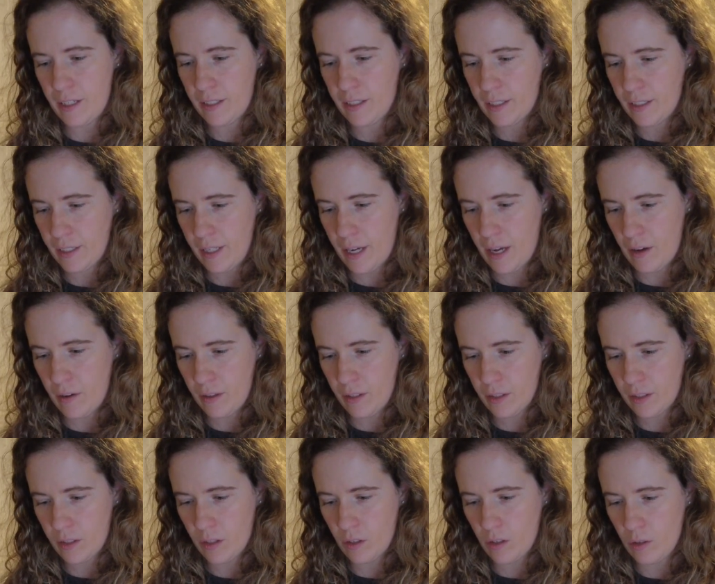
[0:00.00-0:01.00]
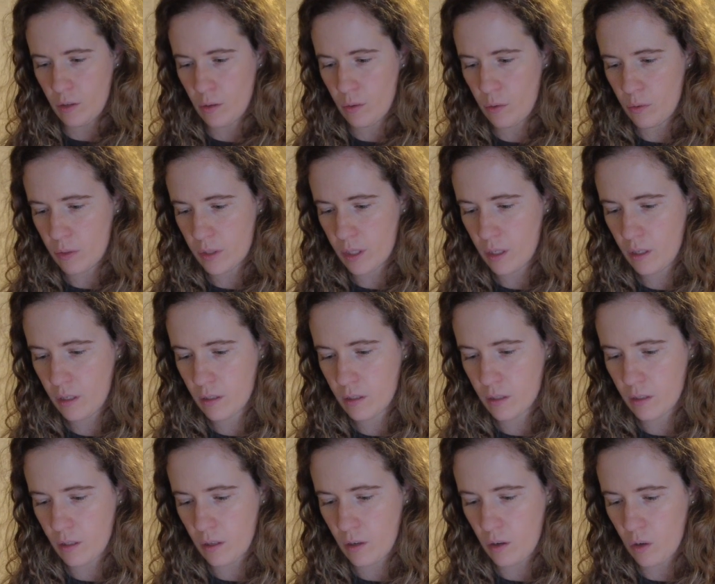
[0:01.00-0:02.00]
to see how this goes.
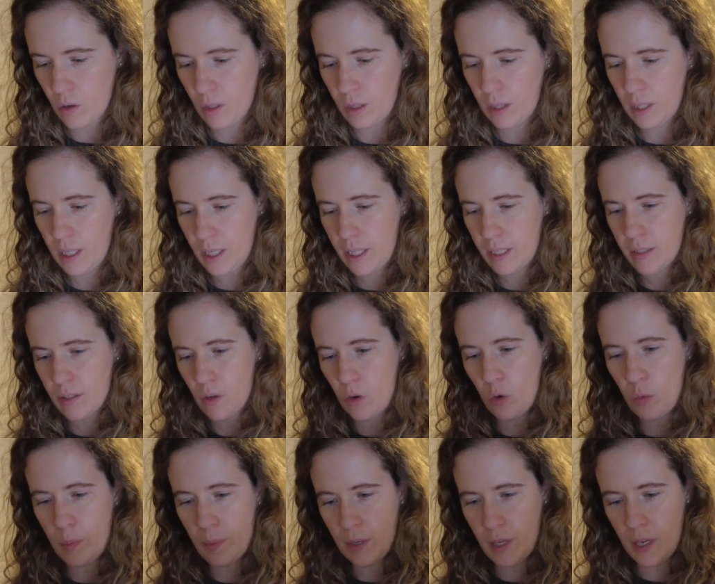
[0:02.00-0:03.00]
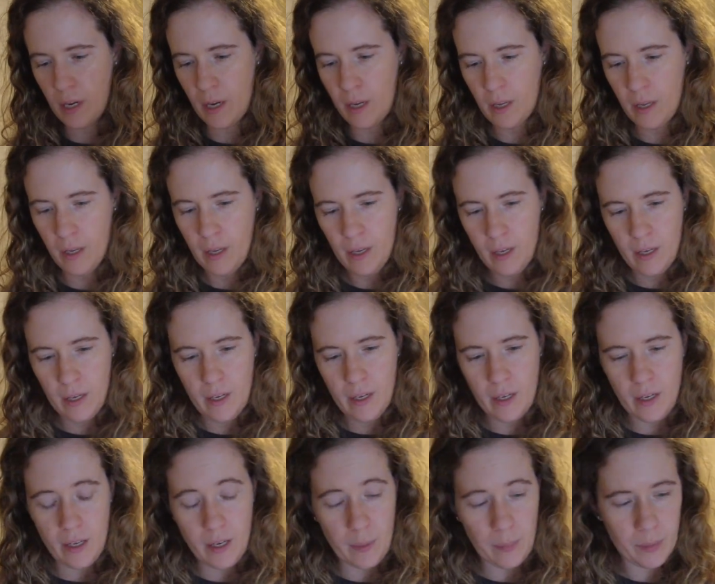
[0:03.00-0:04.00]
So let's open
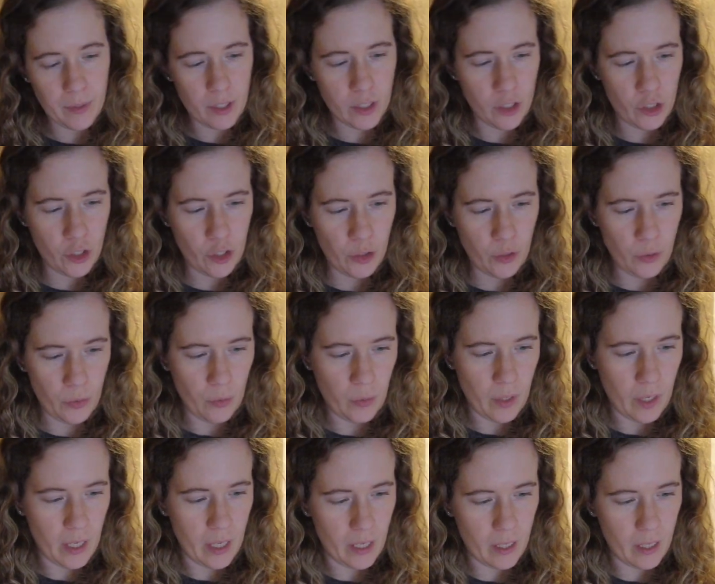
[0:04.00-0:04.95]
it up to June.